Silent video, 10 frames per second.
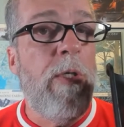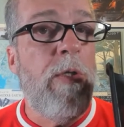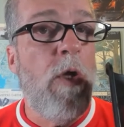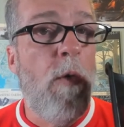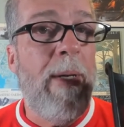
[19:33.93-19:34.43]

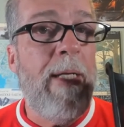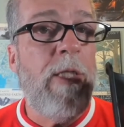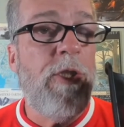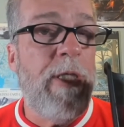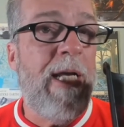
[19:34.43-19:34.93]
nobody
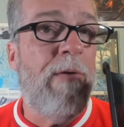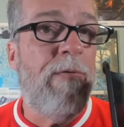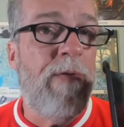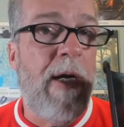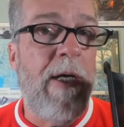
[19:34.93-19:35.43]
should yell
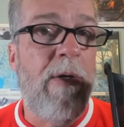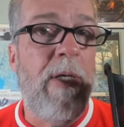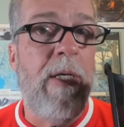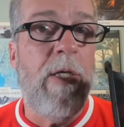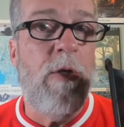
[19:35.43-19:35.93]
fire
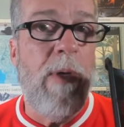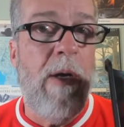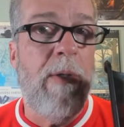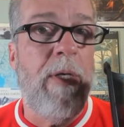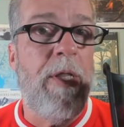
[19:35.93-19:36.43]
in a
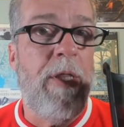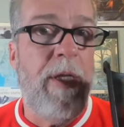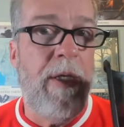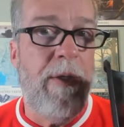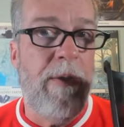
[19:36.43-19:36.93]
crowded
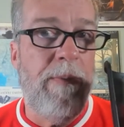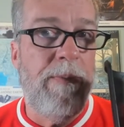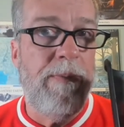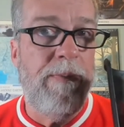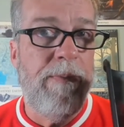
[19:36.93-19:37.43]
theater.
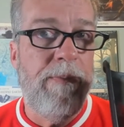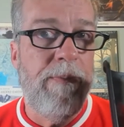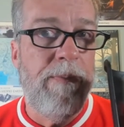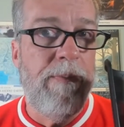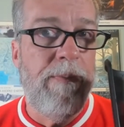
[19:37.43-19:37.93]

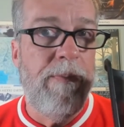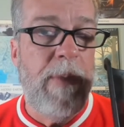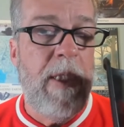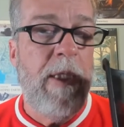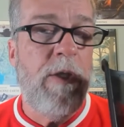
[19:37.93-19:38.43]

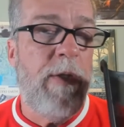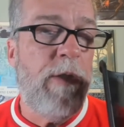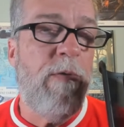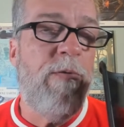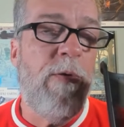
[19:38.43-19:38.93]
So
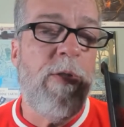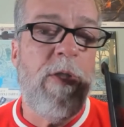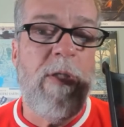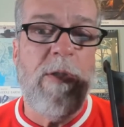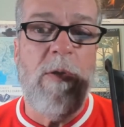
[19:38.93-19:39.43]
this refers
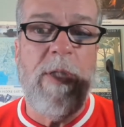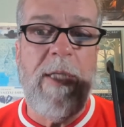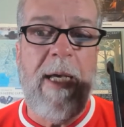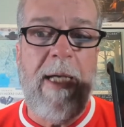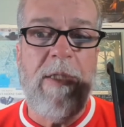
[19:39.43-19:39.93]
to this old
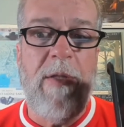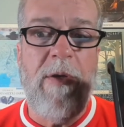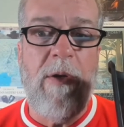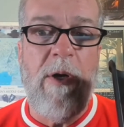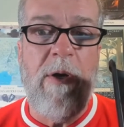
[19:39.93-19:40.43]
adage that
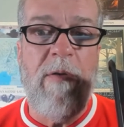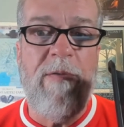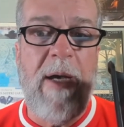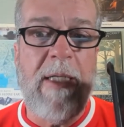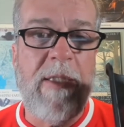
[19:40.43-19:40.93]
there are, in
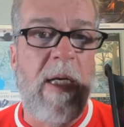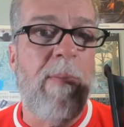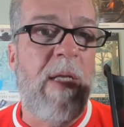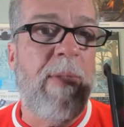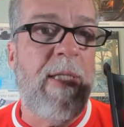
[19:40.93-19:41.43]
fact,
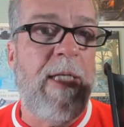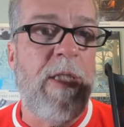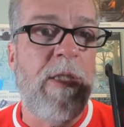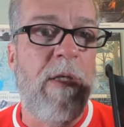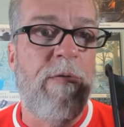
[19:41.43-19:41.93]
some
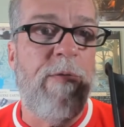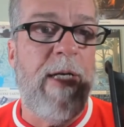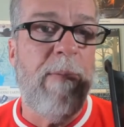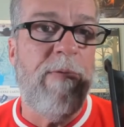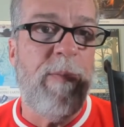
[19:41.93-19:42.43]
limitations on
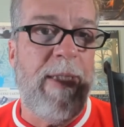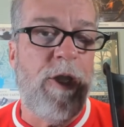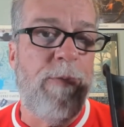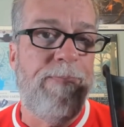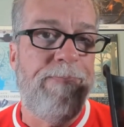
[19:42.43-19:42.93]
freedom of speech.